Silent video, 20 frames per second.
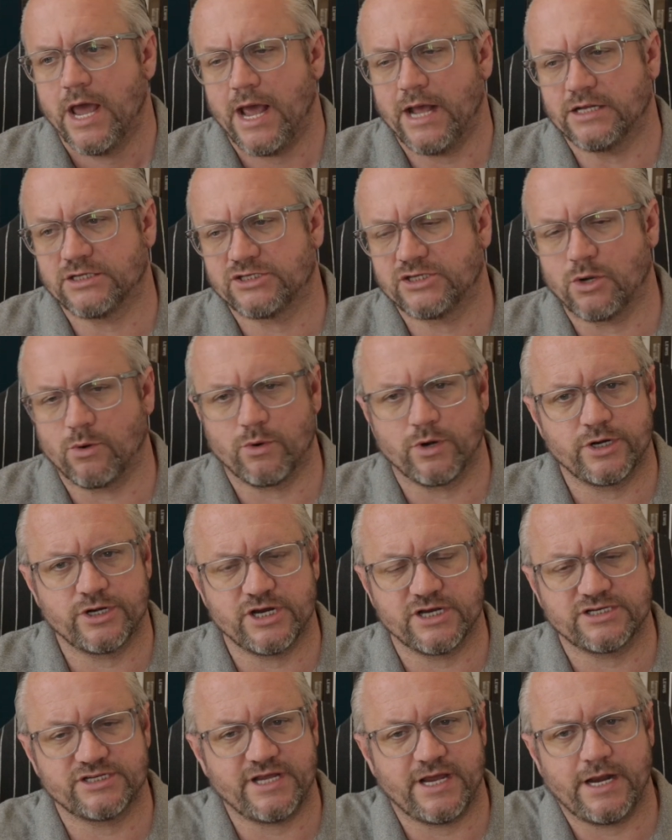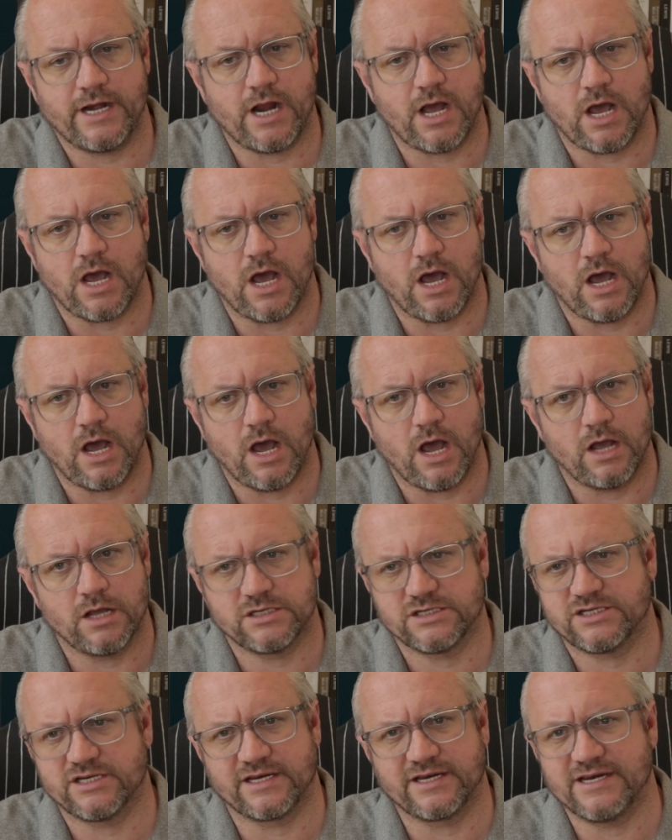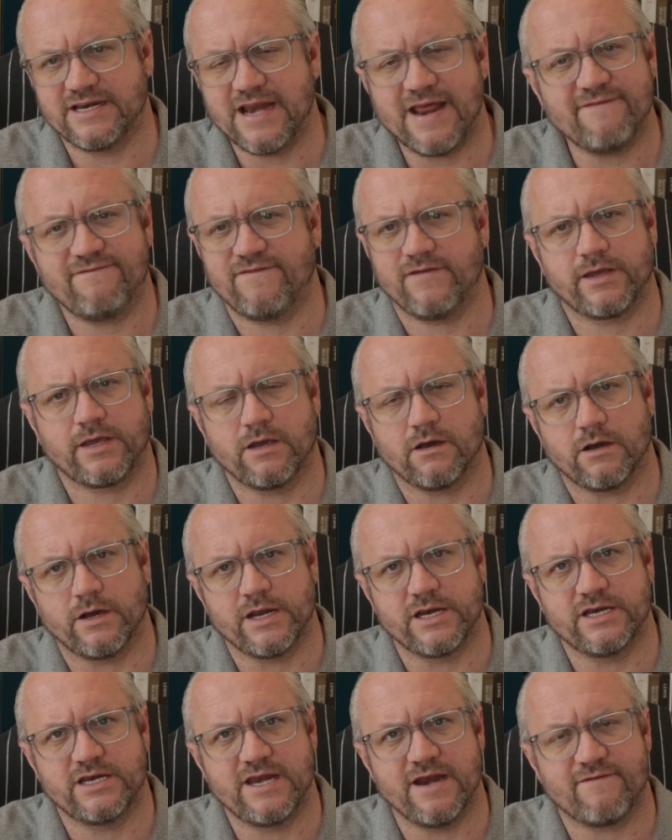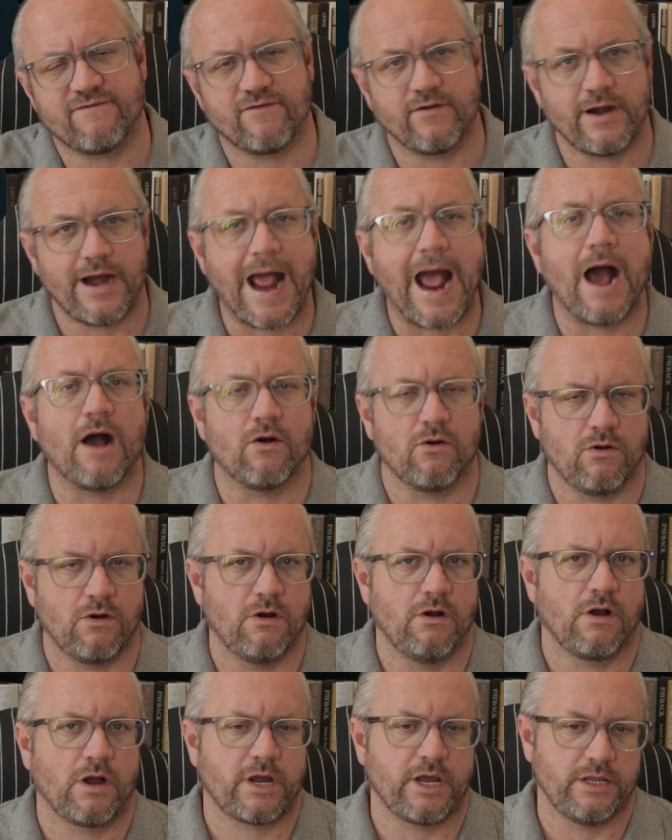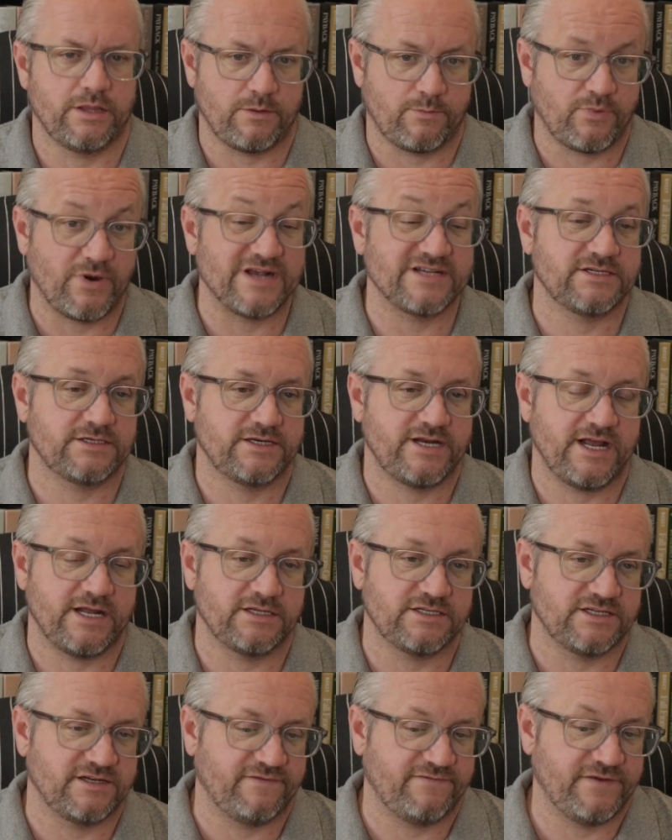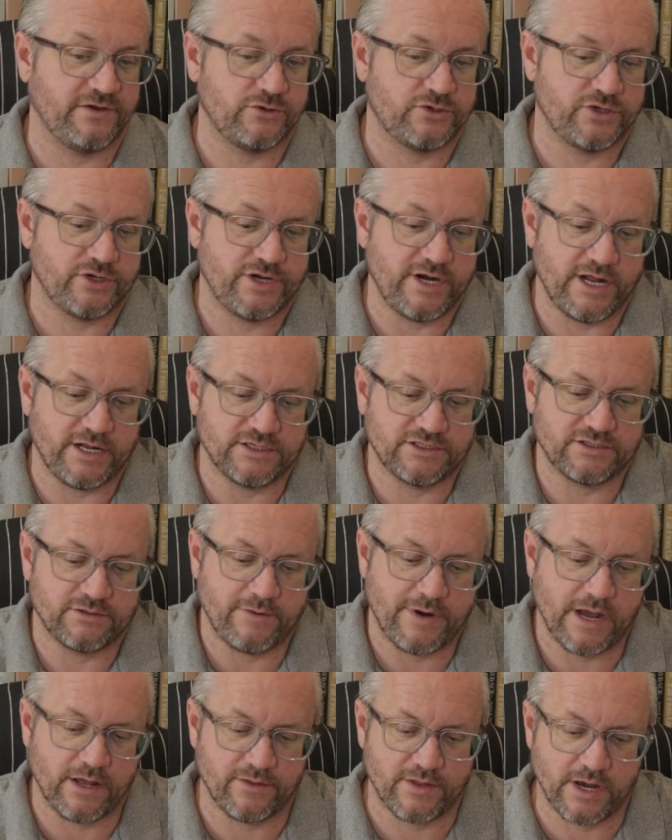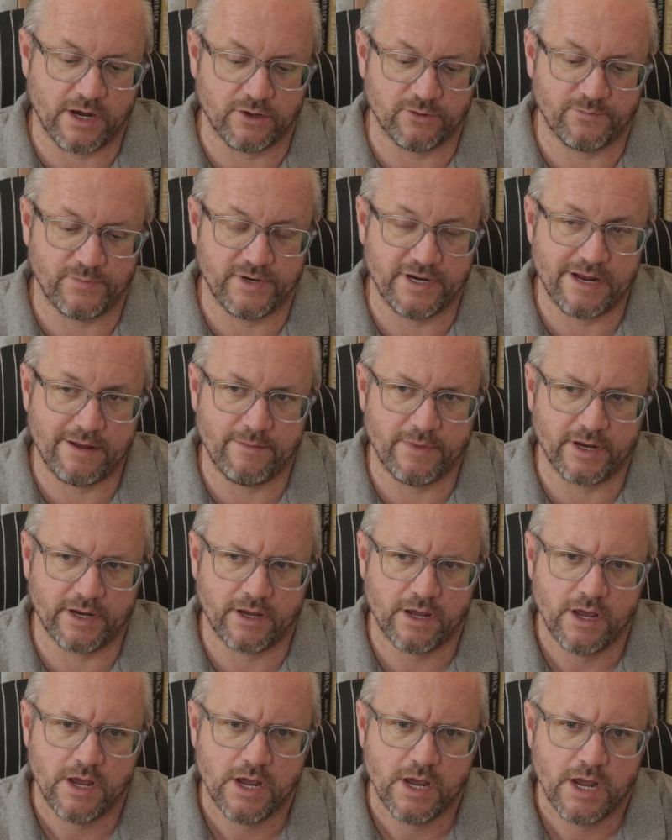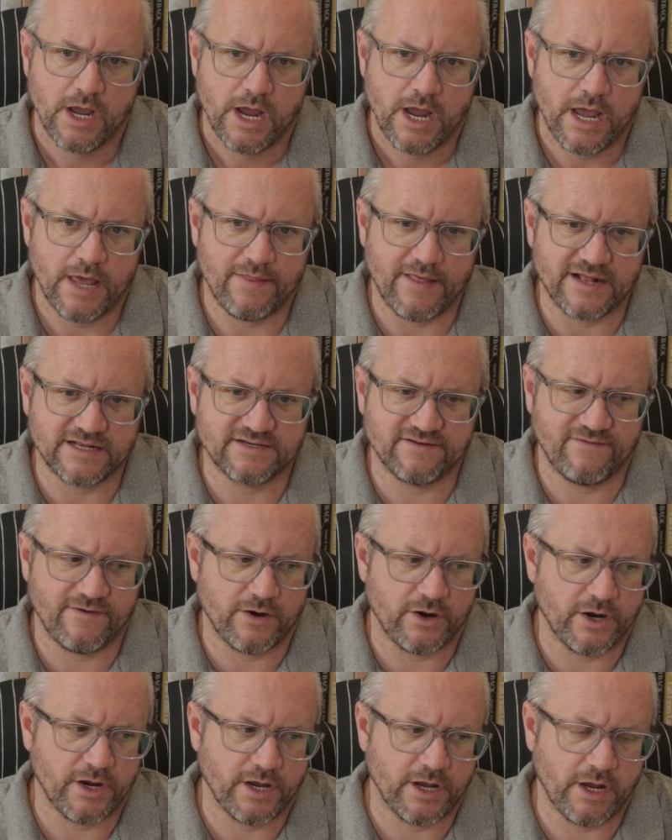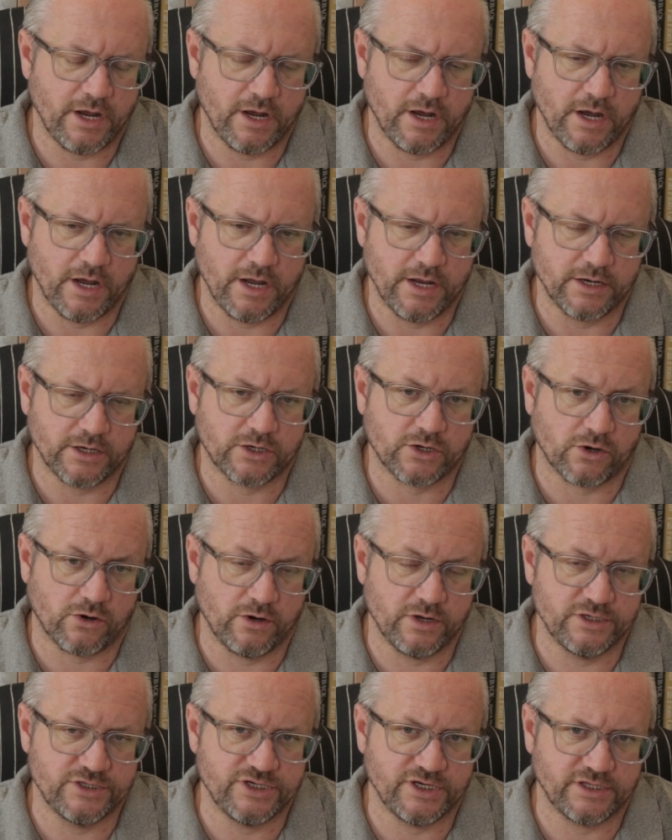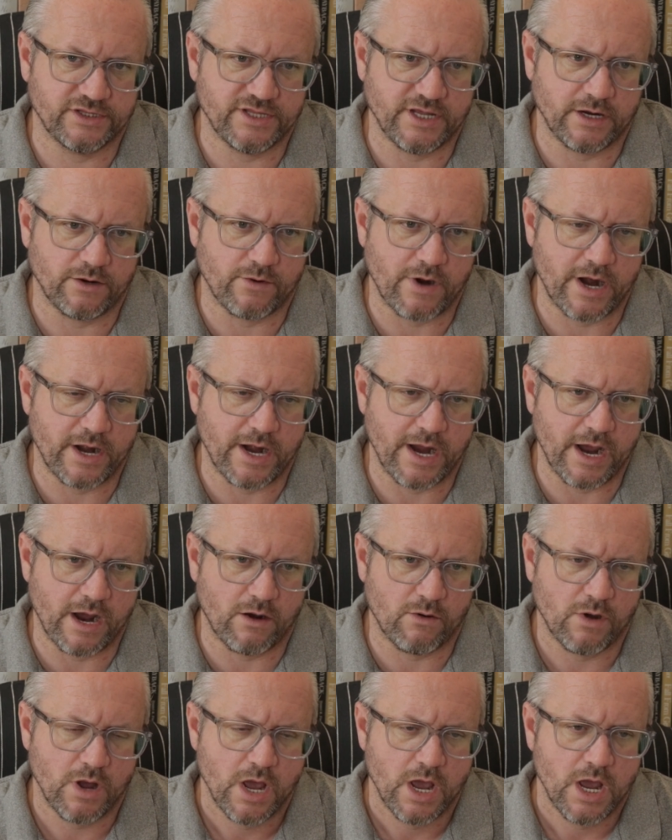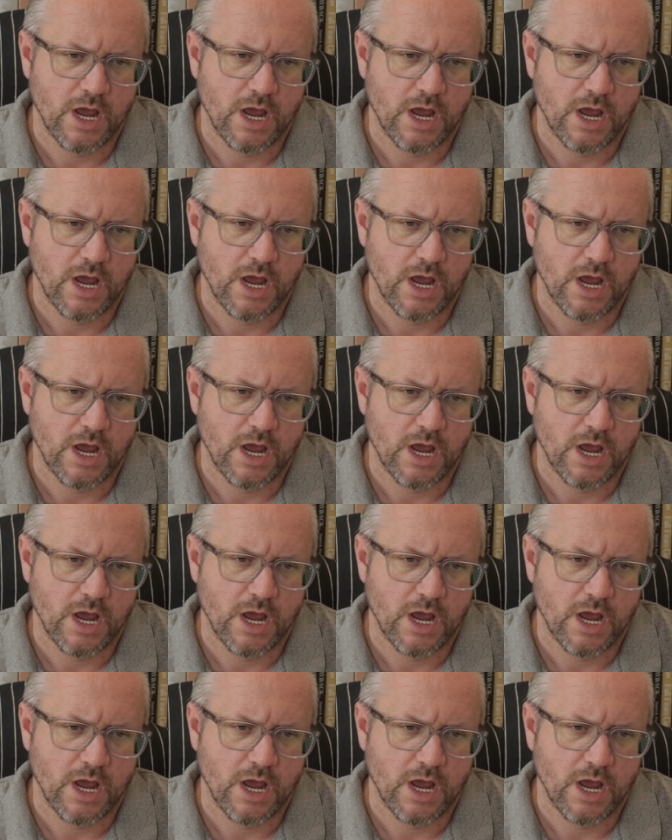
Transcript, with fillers: And so we're just in a significantly different outlook in the present tense and future tense around the health pandemic, and that's a very encouraging thing right now.